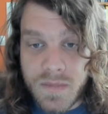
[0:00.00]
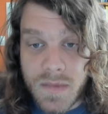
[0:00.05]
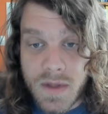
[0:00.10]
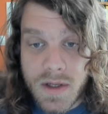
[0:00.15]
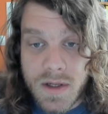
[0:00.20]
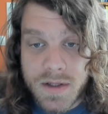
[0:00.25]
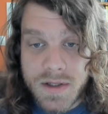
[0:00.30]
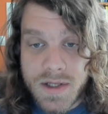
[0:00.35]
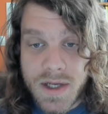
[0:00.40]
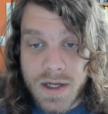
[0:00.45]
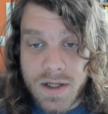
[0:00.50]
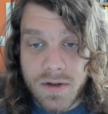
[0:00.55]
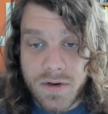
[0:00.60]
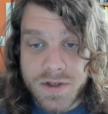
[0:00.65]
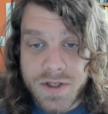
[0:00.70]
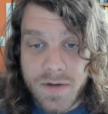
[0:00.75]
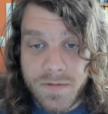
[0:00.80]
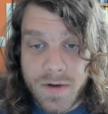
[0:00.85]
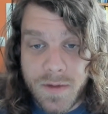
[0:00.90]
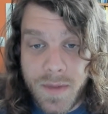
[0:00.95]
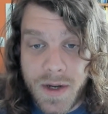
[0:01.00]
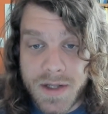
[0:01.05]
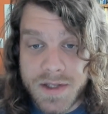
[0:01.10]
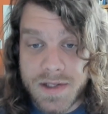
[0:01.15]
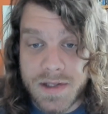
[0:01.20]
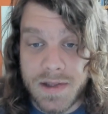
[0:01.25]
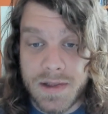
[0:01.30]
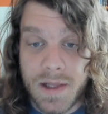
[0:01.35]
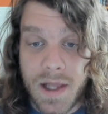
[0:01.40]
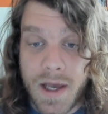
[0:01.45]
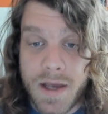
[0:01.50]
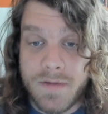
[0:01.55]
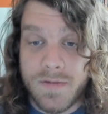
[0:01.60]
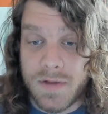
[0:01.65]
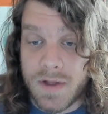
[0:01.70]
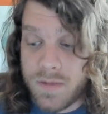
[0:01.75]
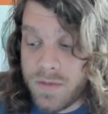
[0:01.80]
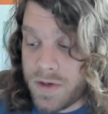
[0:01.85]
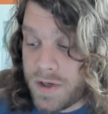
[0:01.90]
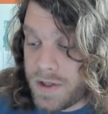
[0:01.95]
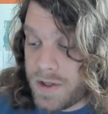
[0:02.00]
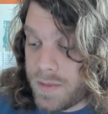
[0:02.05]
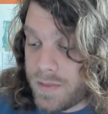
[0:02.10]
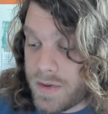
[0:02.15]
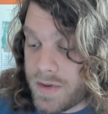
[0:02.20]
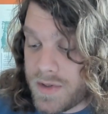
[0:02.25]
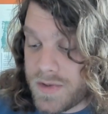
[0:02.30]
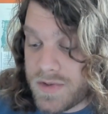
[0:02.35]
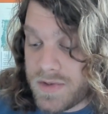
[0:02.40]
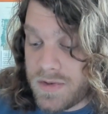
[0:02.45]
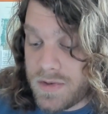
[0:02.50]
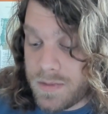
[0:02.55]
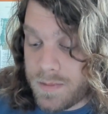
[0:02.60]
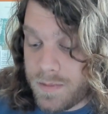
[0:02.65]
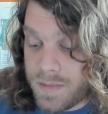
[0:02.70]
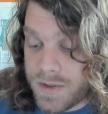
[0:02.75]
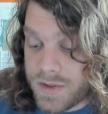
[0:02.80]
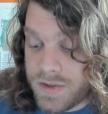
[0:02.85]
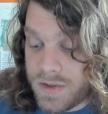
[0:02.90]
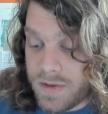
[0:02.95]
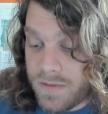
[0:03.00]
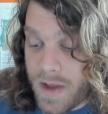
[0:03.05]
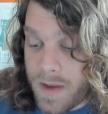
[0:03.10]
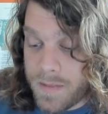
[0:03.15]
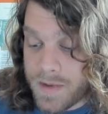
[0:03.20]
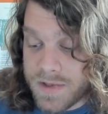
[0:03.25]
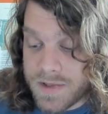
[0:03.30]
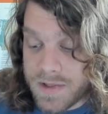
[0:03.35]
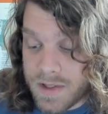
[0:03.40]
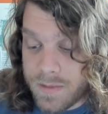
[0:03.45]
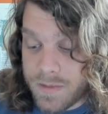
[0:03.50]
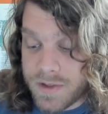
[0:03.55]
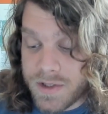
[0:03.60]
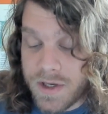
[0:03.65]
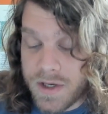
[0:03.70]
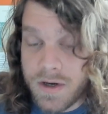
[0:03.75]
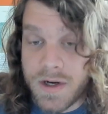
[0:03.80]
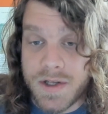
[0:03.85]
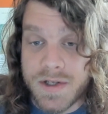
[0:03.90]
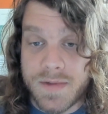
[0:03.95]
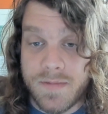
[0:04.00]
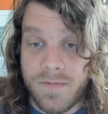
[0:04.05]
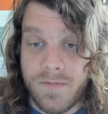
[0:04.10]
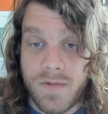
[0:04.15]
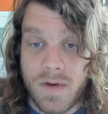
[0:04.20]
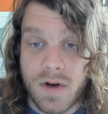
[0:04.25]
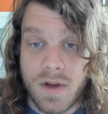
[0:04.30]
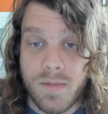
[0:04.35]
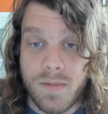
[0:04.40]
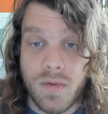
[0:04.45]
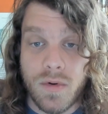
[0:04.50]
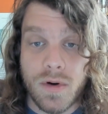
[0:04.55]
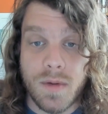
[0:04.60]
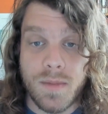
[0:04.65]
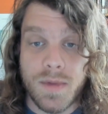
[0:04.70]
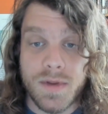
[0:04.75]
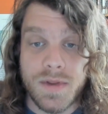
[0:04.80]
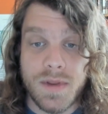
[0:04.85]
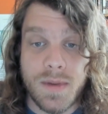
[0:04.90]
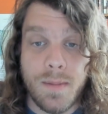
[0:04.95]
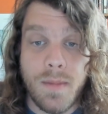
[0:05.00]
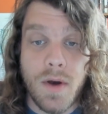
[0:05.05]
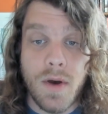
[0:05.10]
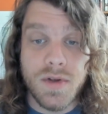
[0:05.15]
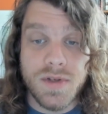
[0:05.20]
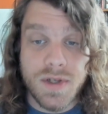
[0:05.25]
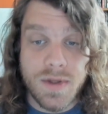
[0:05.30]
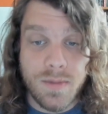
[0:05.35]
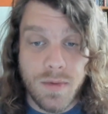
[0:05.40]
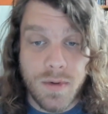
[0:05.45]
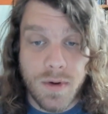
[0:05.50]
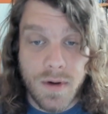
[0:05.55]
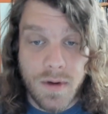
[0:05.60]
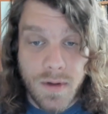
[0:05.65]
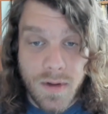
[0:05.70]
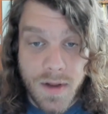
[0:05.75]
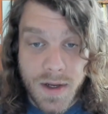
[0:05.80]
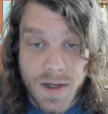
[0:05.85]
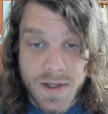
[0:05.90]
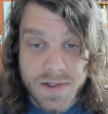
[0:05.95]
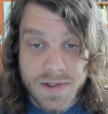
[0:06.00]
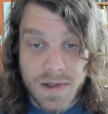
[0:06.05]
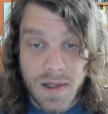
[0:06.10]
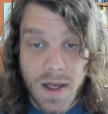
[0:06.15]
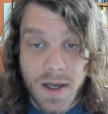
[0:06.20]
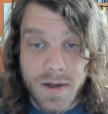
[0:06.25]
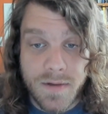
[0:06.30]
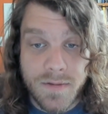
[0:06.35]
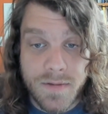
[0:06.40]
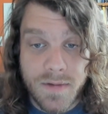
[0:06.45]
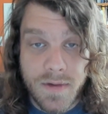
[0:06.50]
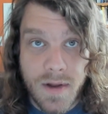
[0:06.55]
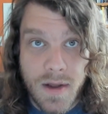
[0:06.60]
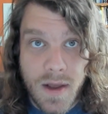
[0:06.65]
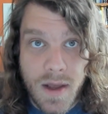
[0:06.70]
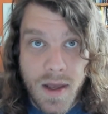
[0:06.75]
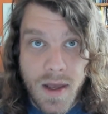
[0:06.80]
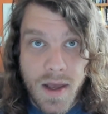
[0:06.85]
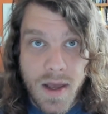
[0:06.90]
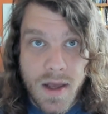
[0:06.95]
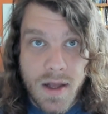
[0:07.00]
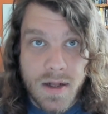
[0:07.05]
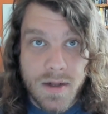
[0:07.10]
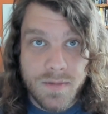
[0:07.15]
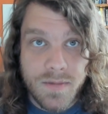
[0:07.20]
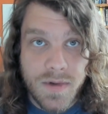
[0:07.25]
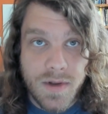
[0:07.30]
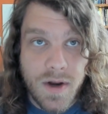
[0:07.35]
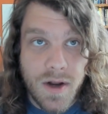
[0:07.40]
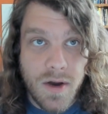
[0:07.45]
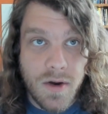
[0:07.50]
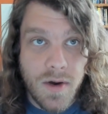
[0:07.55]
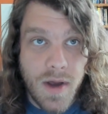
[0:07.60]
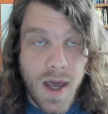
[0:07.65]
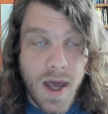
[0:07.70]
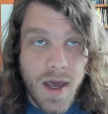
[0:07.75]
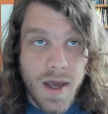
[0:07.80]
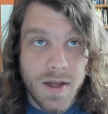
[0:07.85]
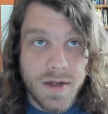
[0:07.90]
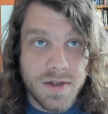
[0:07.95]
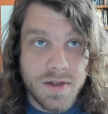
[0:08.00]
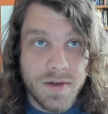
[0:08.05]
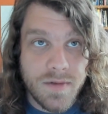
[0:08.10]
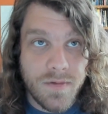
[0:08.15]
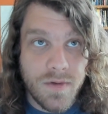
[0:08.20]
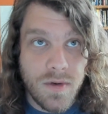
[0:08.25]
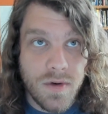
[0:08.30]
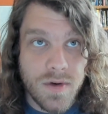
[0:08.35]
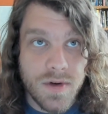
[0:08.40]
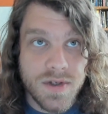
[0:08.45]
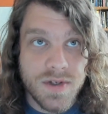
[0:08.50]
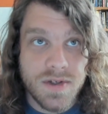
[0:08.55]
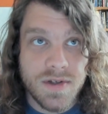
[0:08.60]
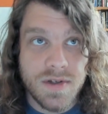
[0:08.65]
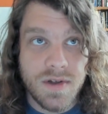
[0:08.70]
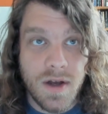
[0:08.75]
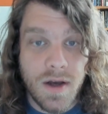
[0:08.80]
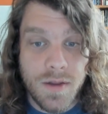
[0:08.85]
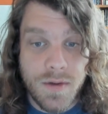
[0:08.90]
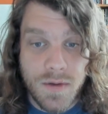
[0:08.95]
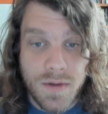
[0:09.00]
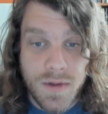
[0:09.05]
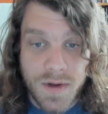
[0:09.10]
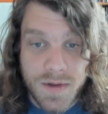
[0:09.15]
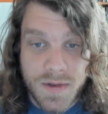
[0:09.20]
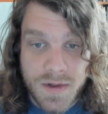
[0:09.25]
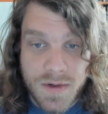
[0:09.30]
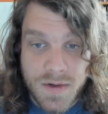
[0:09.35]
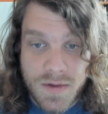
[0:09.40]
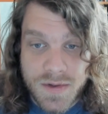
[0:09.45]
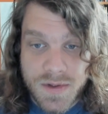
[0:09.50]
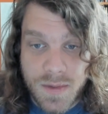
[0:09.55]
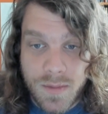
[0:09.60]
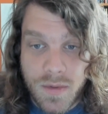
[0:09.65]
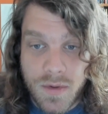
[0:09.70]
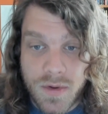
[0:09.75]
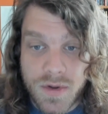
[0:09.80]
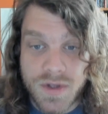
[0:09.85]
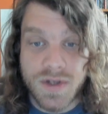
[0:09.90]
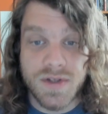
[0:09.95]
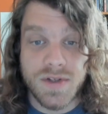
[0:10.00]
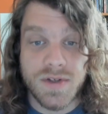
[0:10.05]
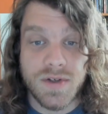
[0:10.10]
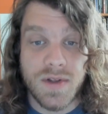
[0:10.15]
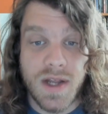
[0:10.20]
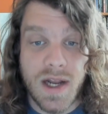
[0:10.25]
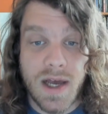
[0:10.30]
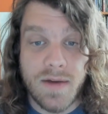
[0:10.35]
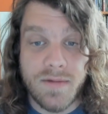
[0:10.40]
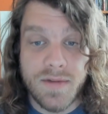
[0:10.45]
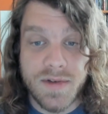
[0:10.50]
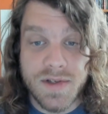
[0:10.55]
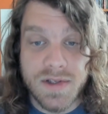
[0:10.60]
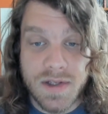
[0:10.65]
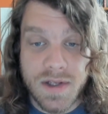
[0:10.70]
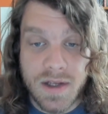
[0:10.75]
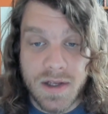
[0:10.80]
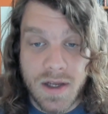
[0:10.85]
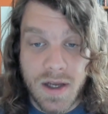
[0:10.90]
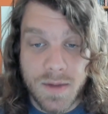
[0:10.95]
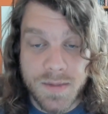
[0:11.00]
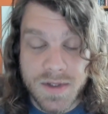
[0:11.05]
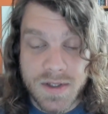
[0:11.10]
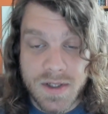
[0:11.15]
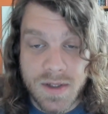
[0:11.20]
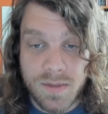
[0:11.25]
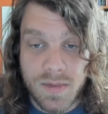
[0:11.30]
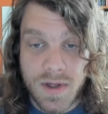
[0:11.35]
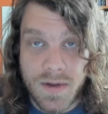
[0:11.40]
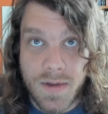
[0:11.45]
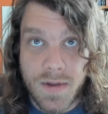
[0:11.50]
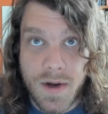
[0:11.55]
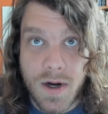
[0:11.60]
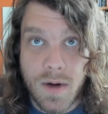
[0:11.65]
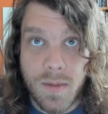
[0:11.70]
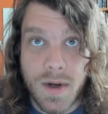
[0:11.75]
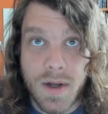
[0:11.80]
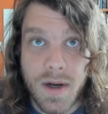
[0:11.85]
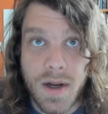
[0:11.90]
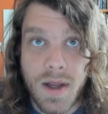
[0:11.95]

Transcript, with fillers: Declaration of Independence, life, liberty, and the pursuit, pursuit of happiness. Libertarianism, very important, but the most important thing is life you know, and of course, other thing in the news, abortion. So that obviously comes into play there. But